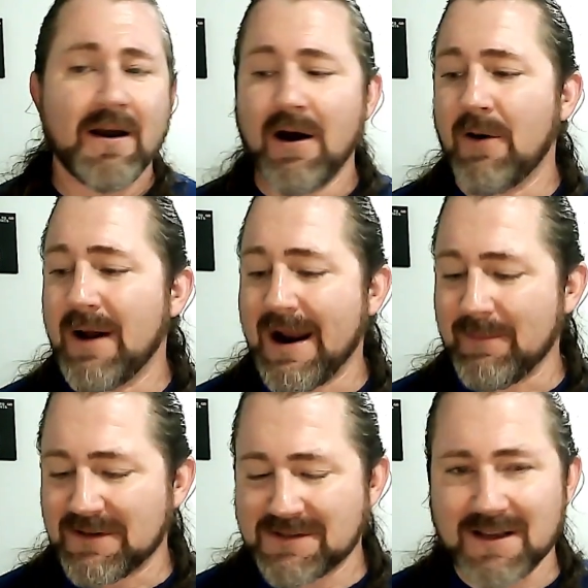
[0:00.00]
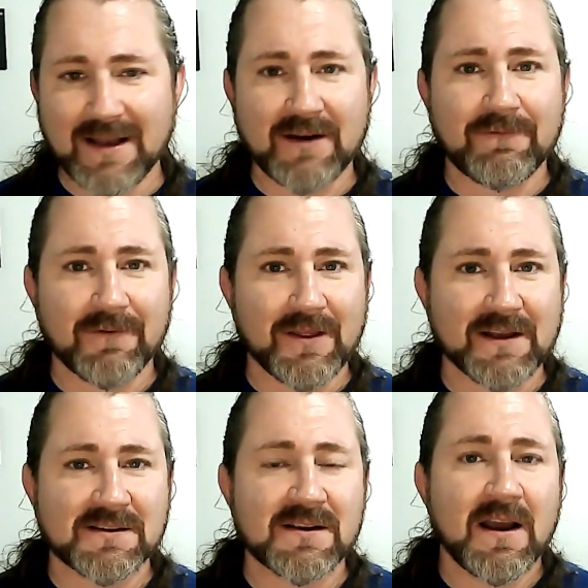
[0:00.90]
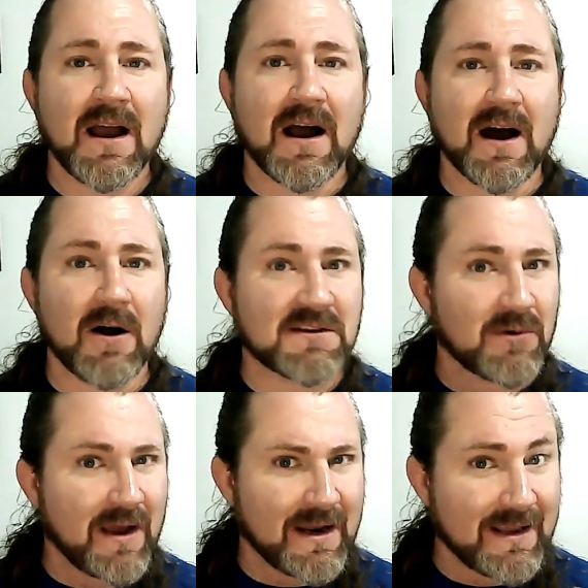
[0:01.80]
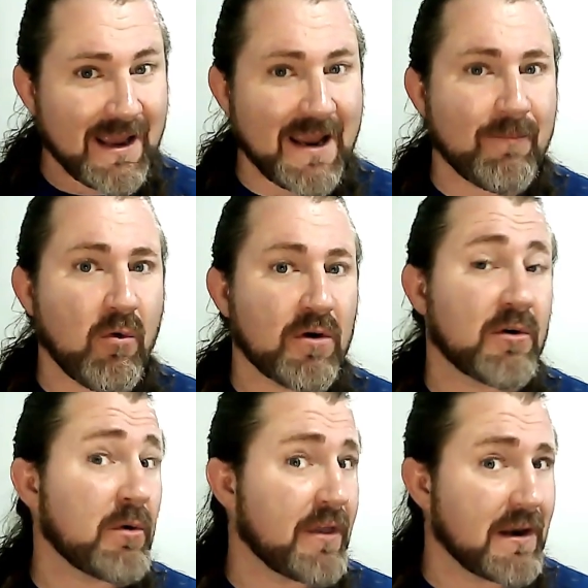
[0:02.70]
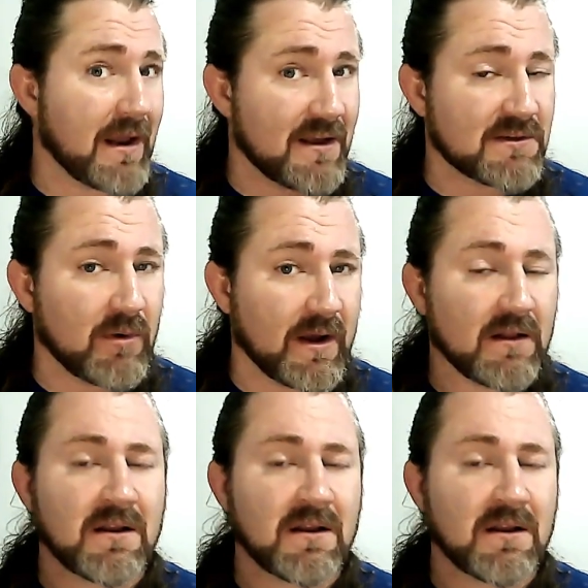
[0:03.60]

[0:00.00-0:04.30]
Alright, I'm excited for this. Also got a game ordered with it as well,